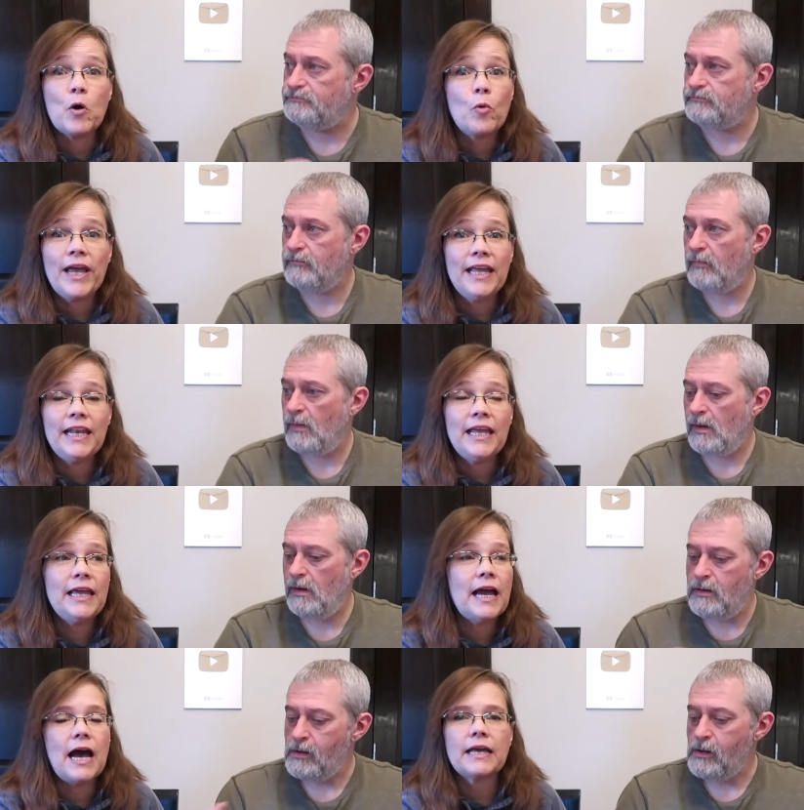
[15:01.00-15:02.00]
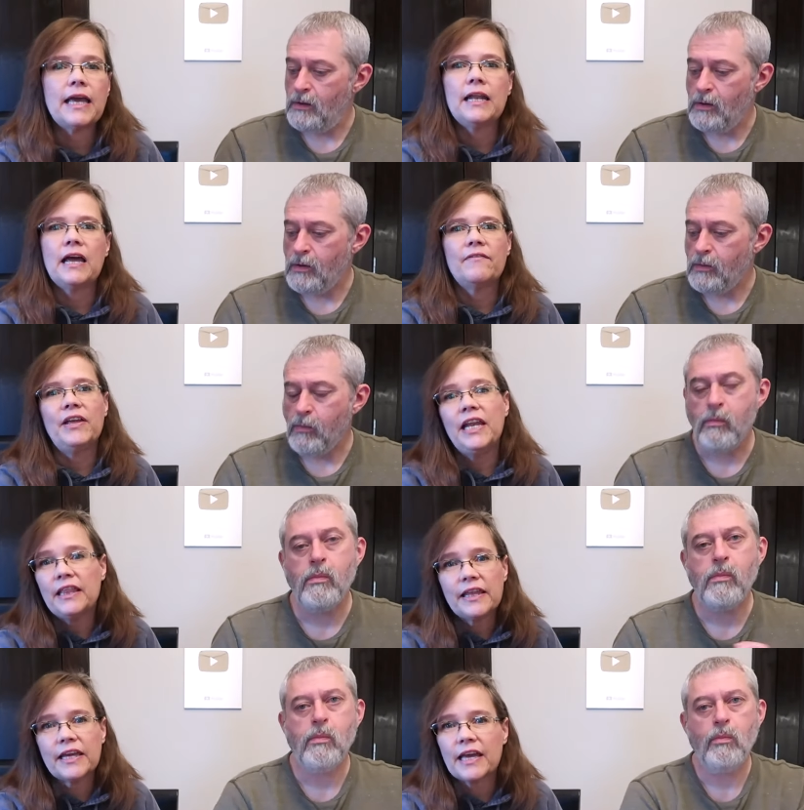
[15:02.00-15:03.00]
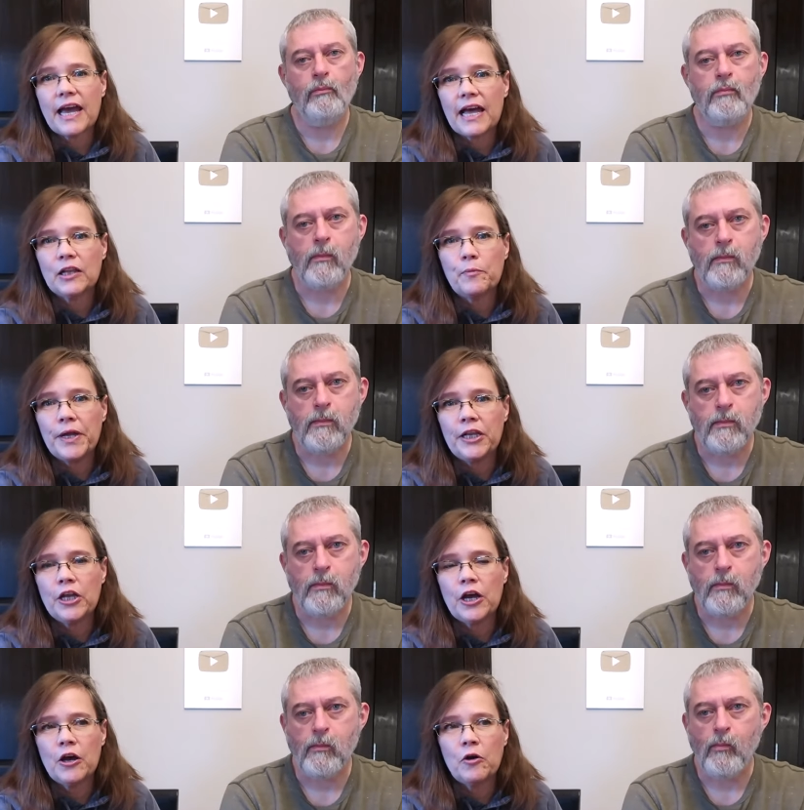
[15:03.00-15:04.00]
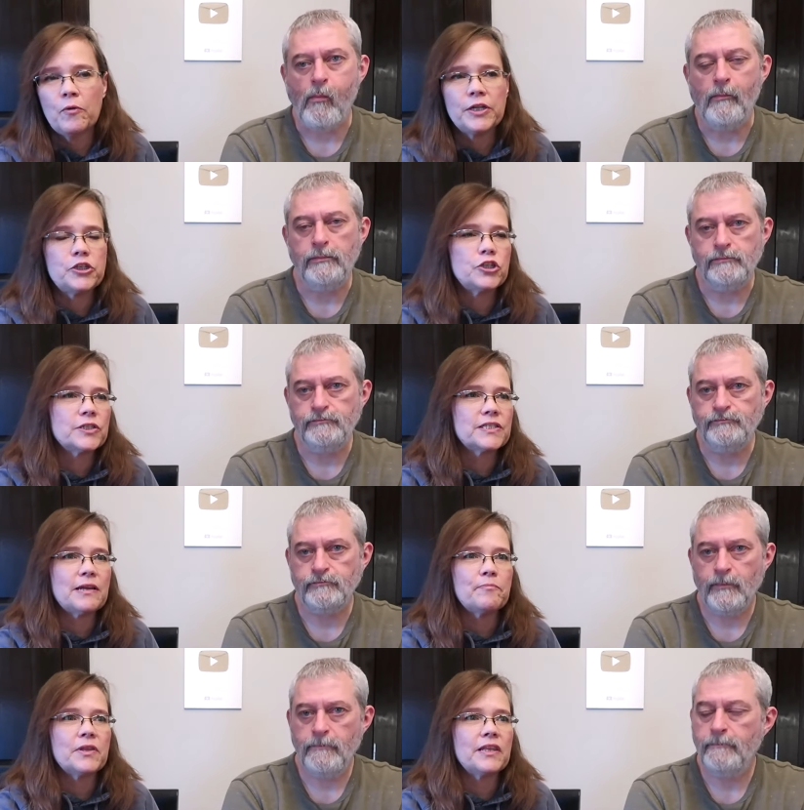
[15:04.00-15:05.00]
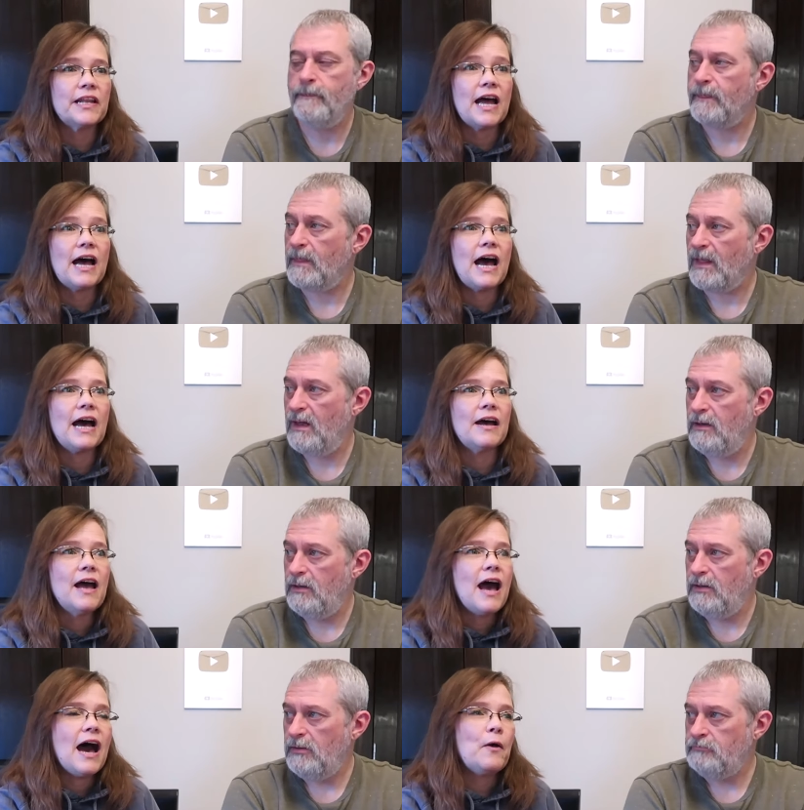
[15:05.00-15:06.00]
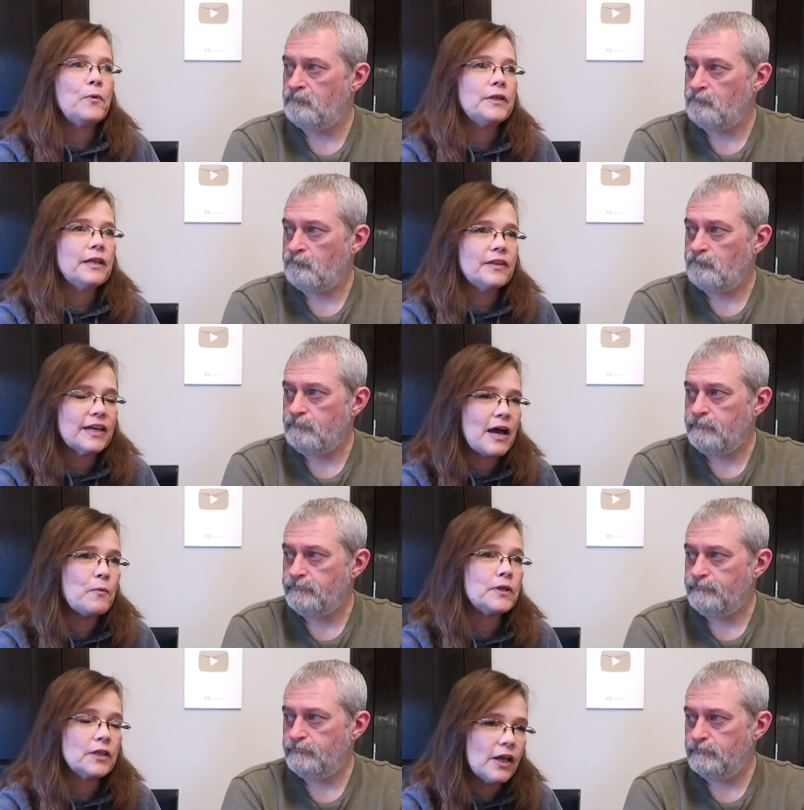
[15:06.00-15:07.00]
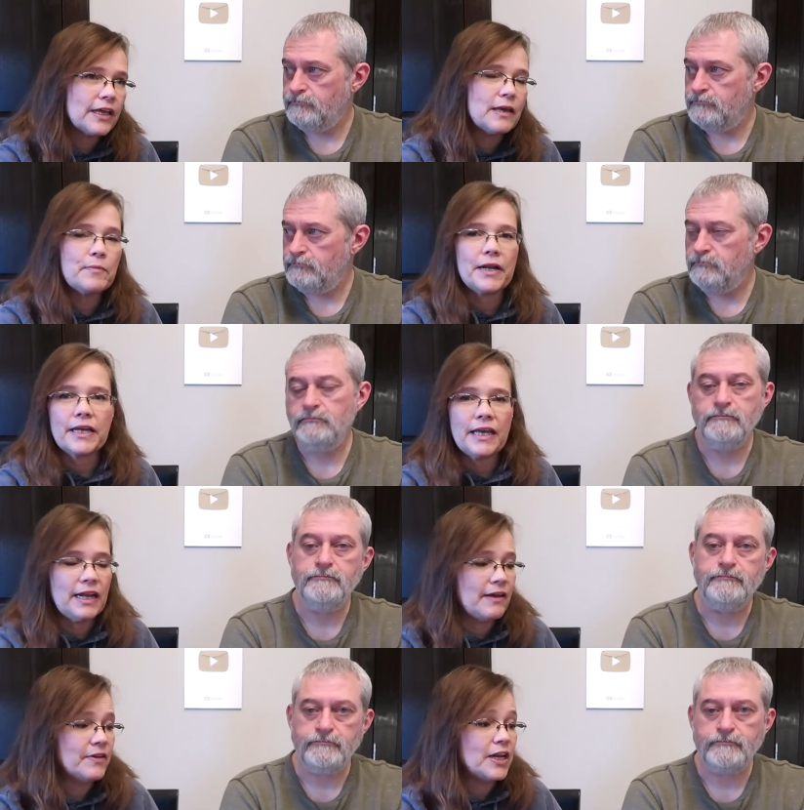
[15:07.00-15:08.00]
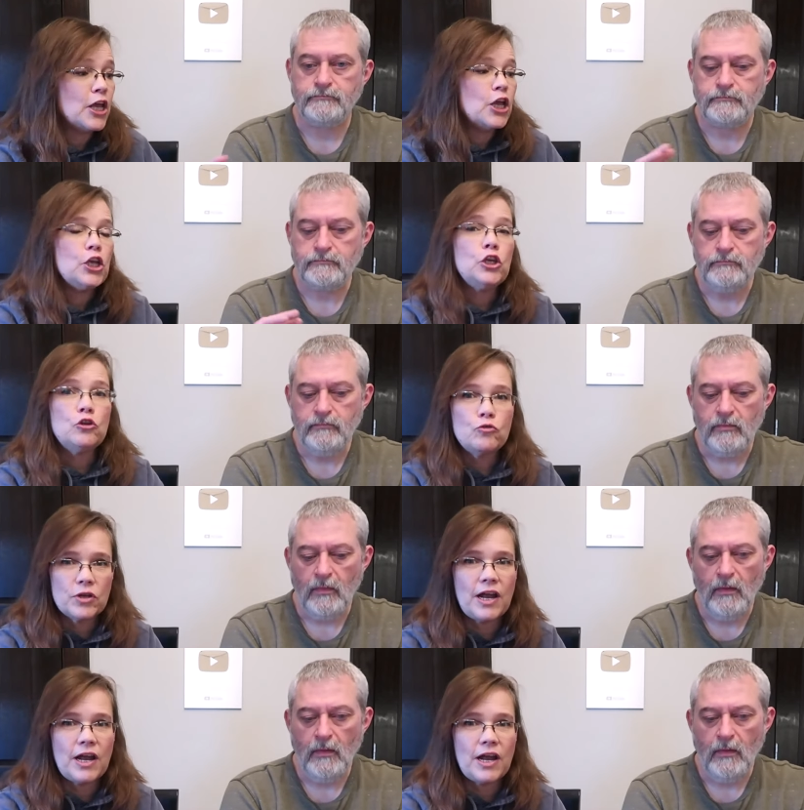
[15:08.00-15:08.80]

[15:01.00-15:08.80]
Speaker 1: a weenie, I can't have anything jalapeno. It's just something that I I I would think I would like it, but I can't have it you could